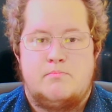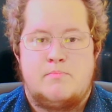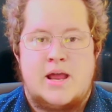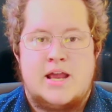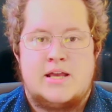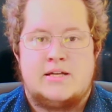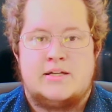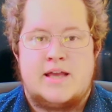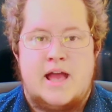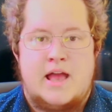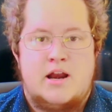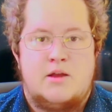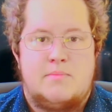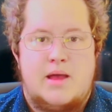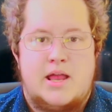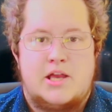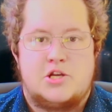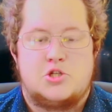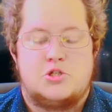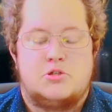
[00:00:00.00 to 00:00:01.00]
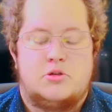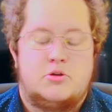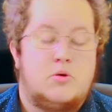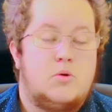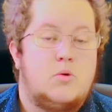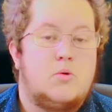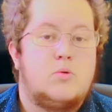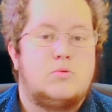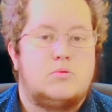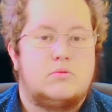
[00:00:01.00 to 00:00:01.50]
made an animation at
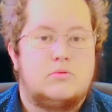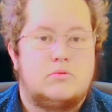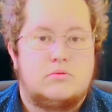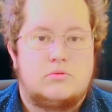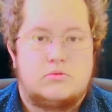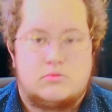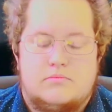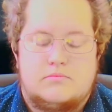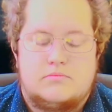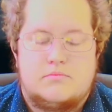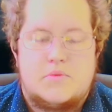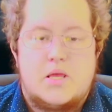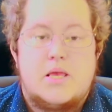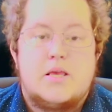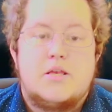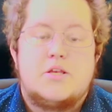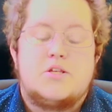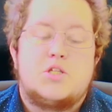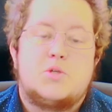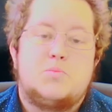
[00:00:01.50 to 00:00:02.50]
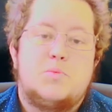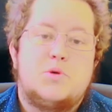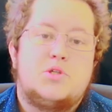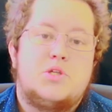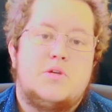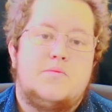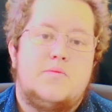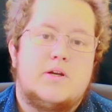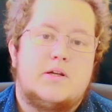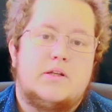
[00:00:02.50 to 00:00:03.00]
all.
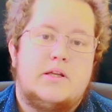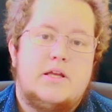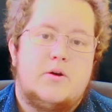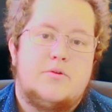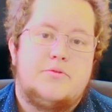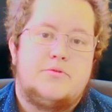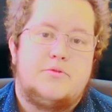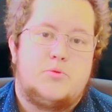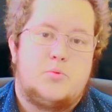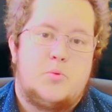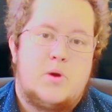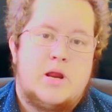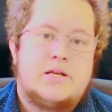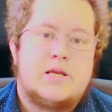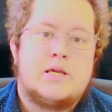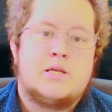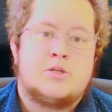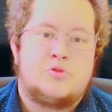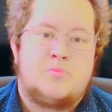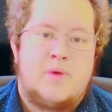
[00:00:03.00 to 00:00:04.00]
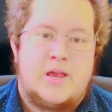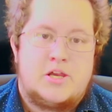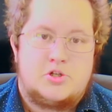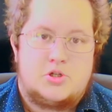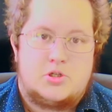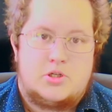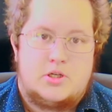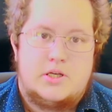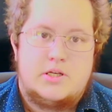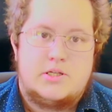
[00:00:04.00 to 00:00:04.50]
Specifically on 3D
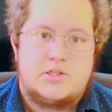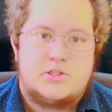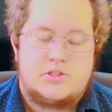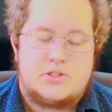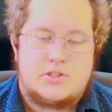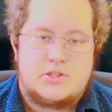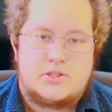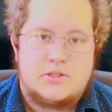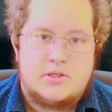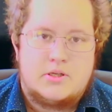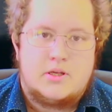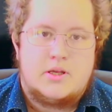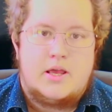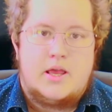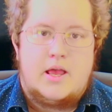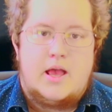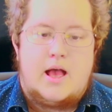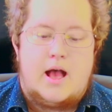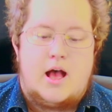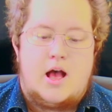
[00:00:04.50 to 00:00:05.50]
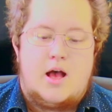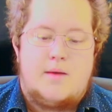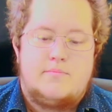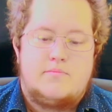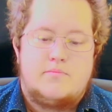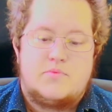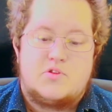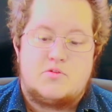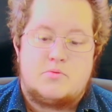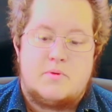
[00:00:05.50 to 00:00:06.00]
specialists,
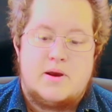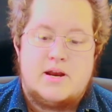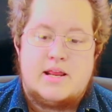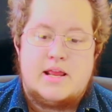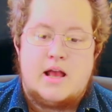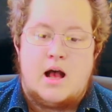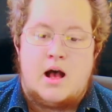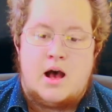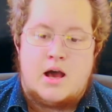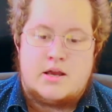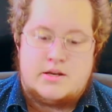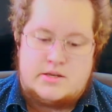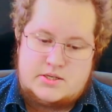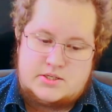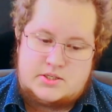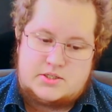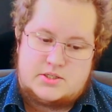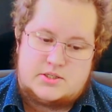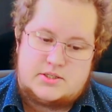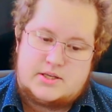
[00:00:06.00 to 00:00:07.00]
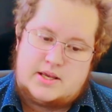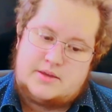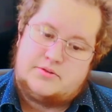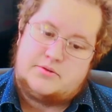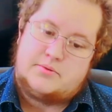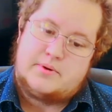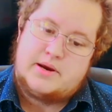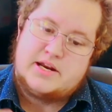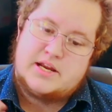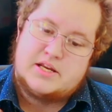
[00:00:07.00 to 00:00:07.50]
3D artists and
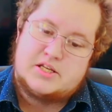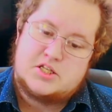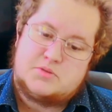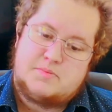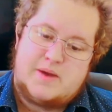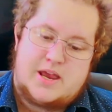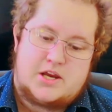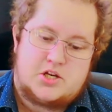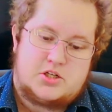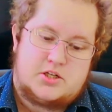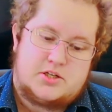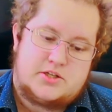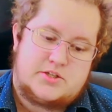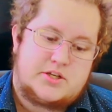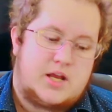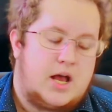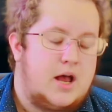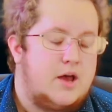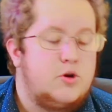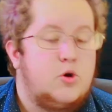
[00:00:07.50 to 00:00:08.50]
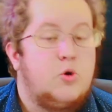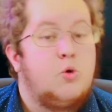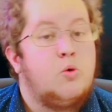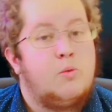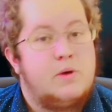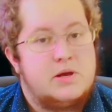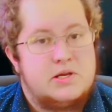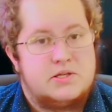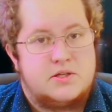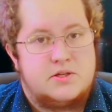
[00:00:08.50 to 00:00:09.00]
3D specialists aren't
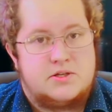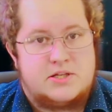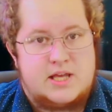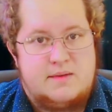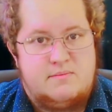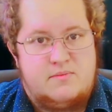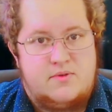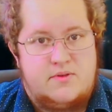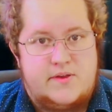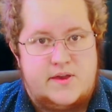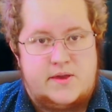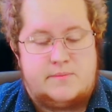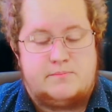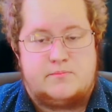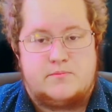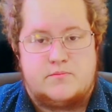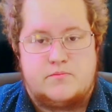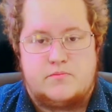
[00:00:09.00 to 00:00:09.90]
always the same thing.